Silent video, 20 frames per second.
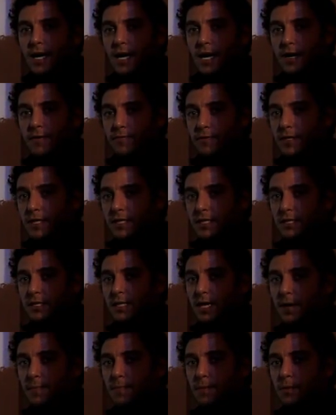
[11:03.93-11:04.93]
And for this
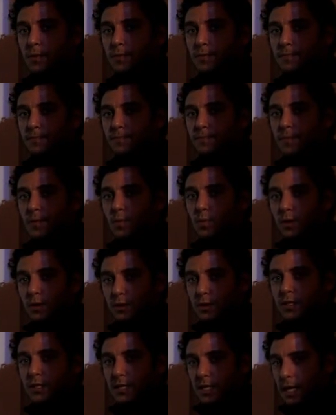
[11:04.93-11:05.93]
example, we'll
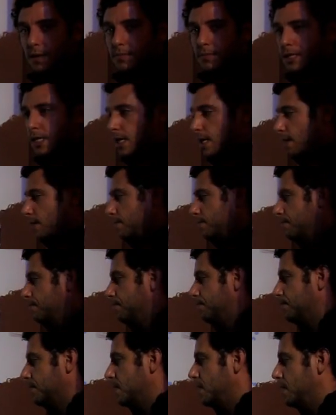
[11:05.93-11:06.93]
do the same thing.
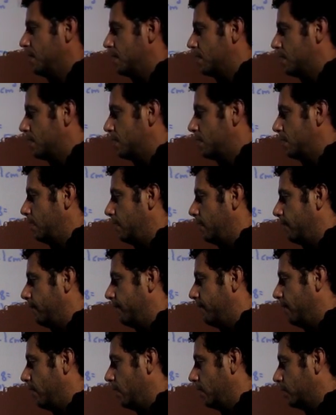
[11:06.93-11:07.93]
The
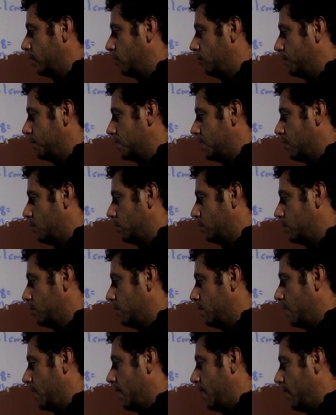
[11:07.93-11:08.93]
volume is equal to
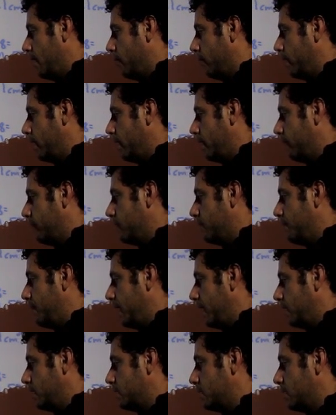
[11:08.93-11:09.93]
the area of the
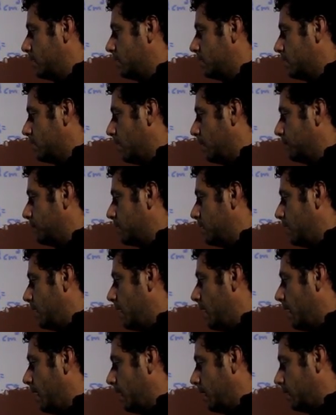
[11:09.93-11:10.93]
base times the
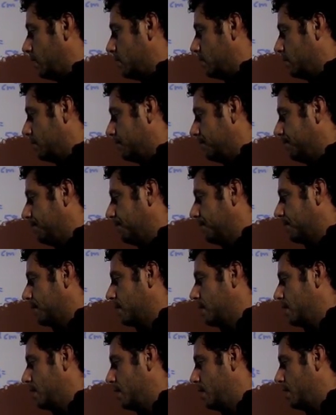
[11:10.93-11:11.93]
height.
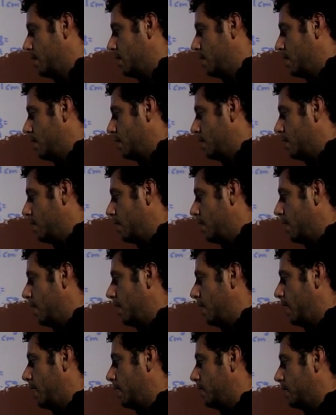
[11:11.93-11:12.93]

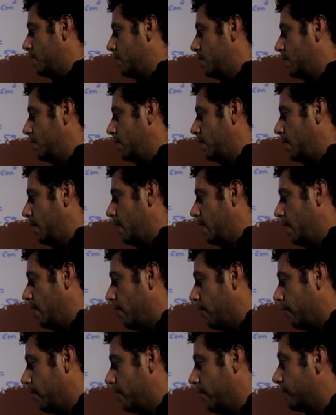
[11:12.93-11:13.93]
And the
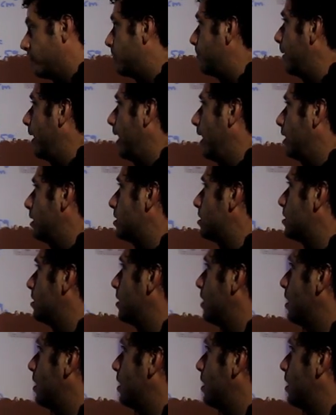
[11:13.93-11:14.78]
area of the base